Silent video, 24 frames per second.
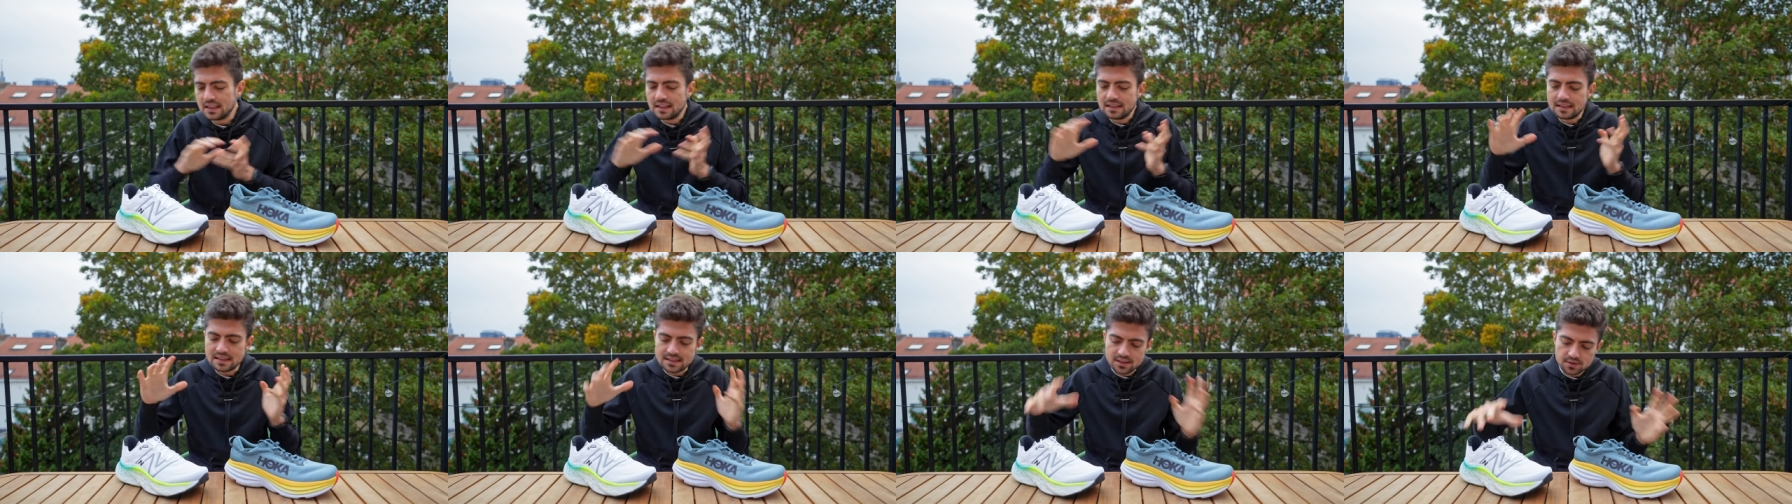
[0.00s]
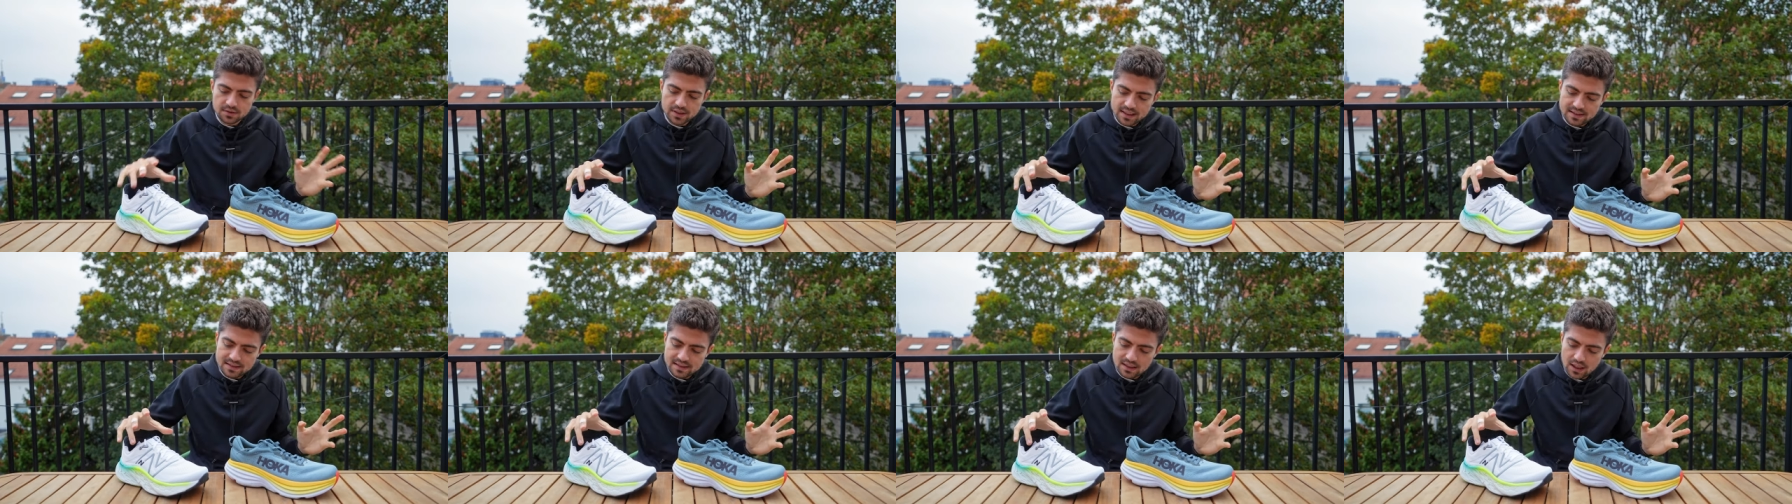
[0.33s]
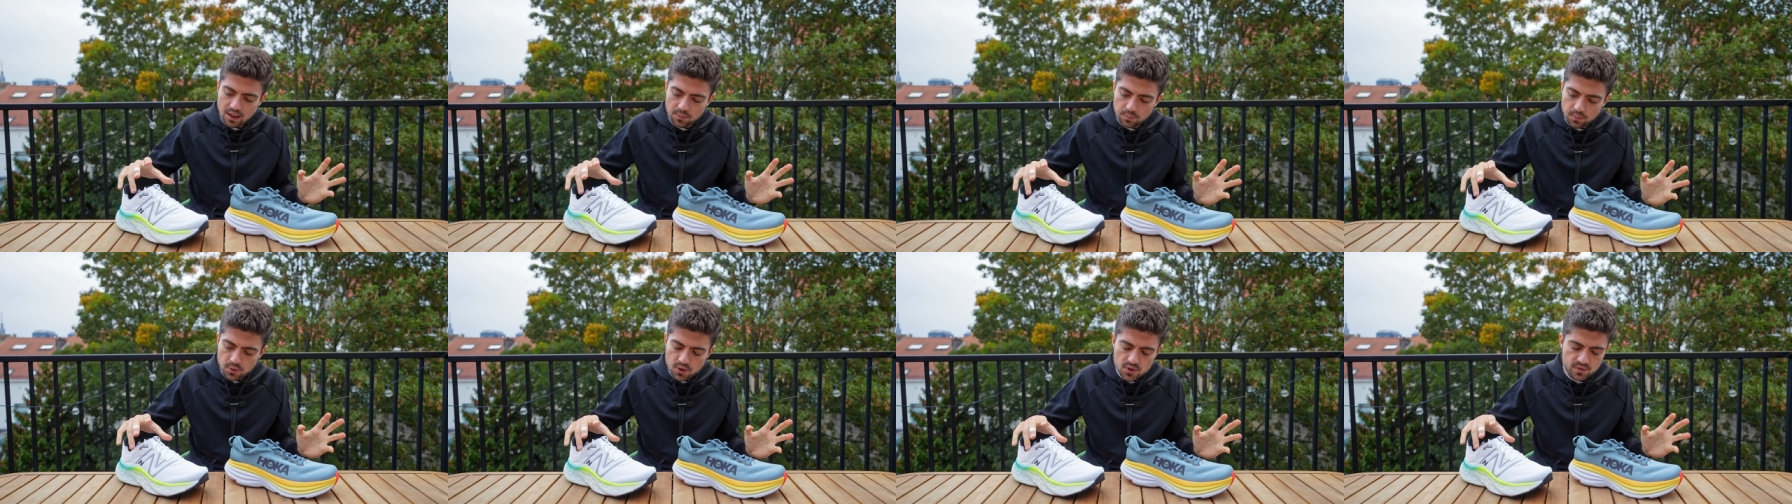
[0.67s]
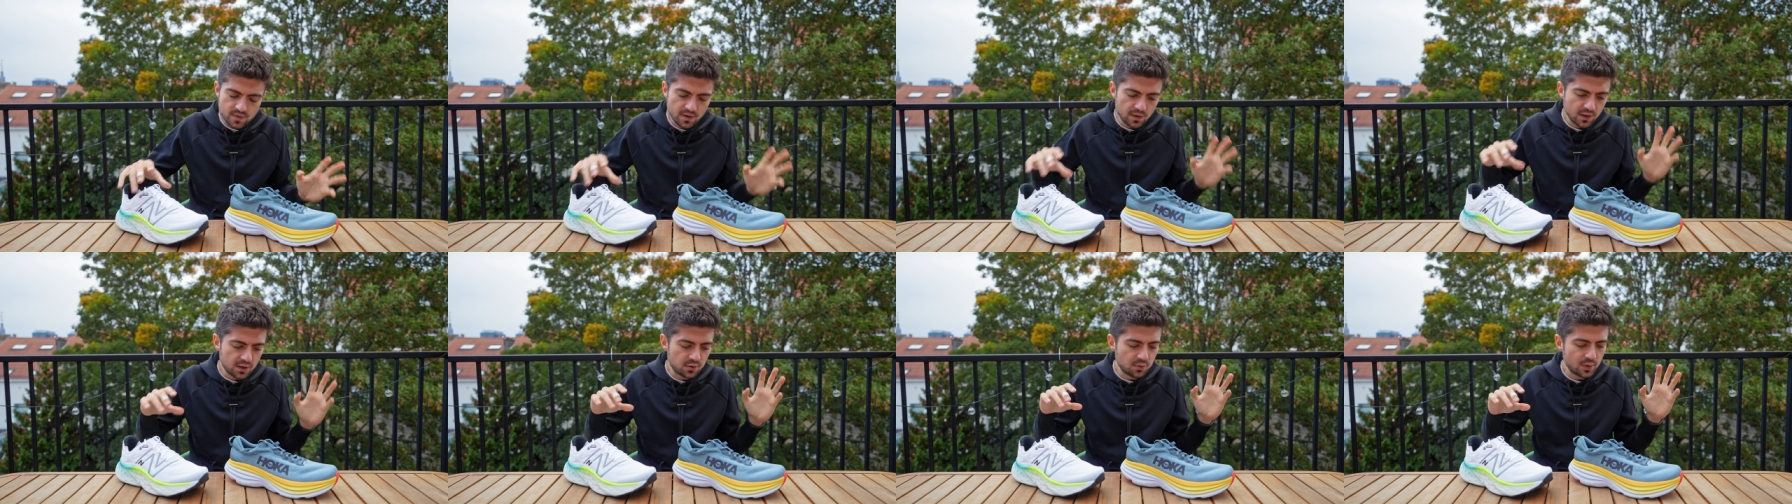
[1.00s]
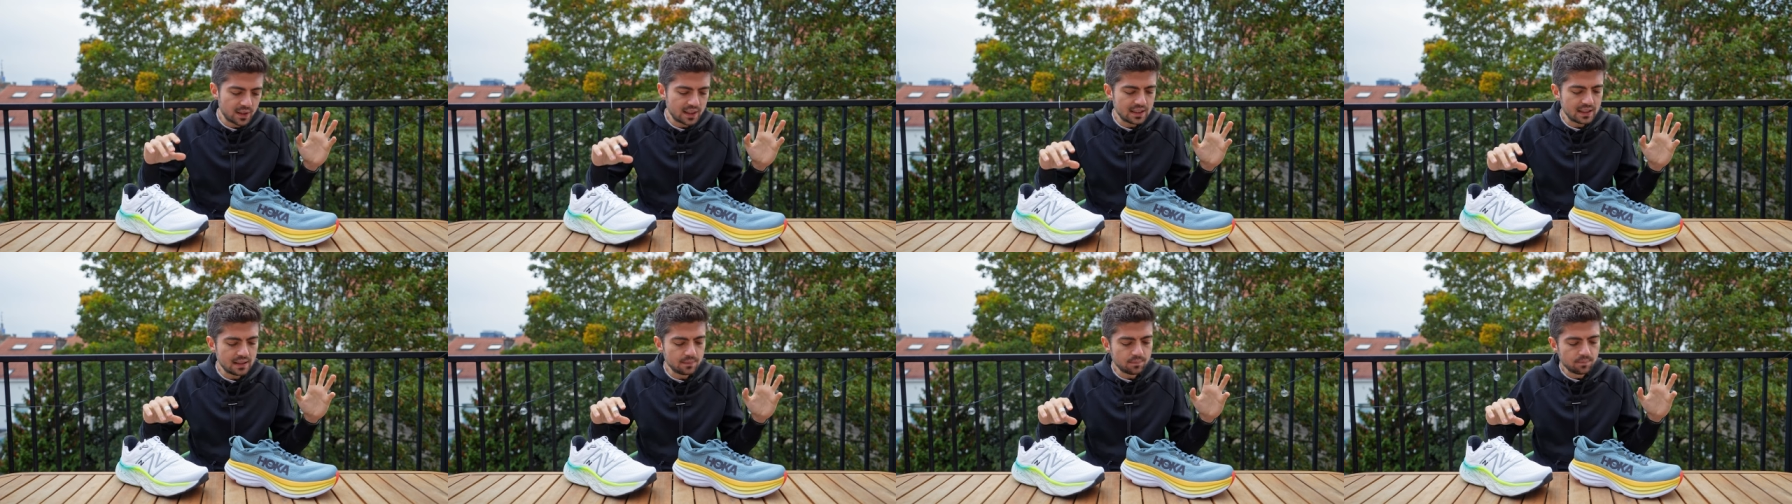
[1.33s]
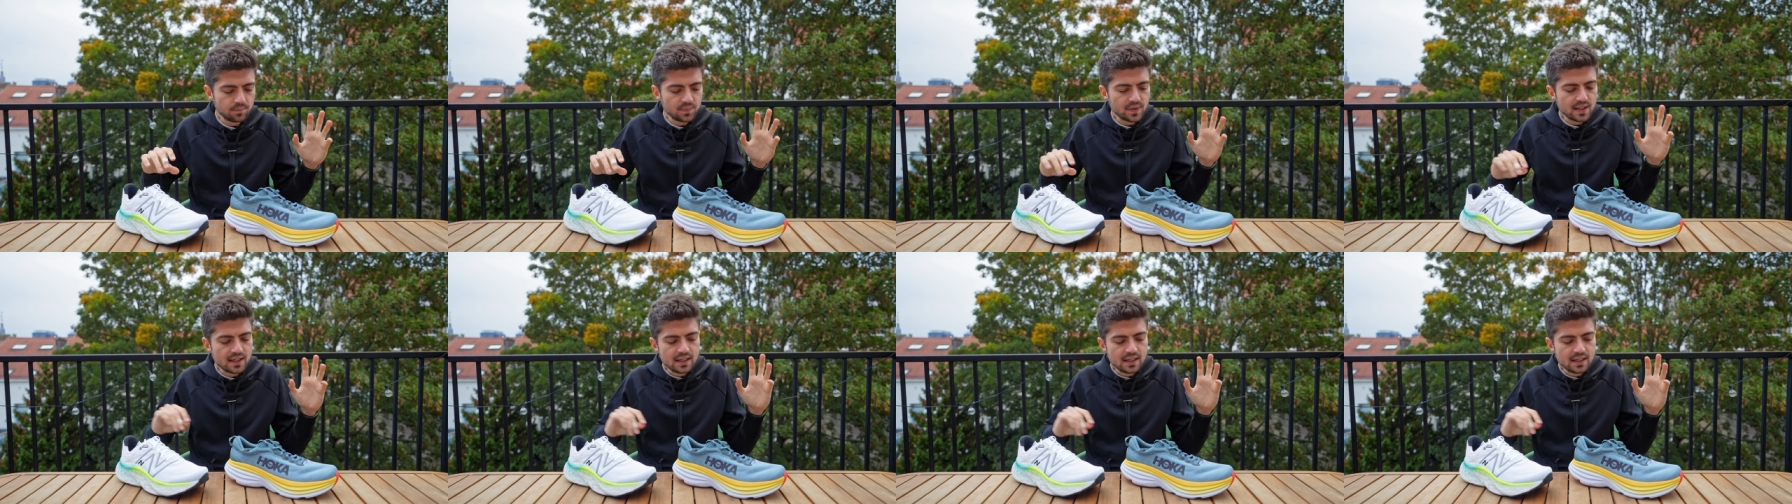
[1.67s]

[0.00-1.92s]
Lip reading: Let's look at the uppers very quickly.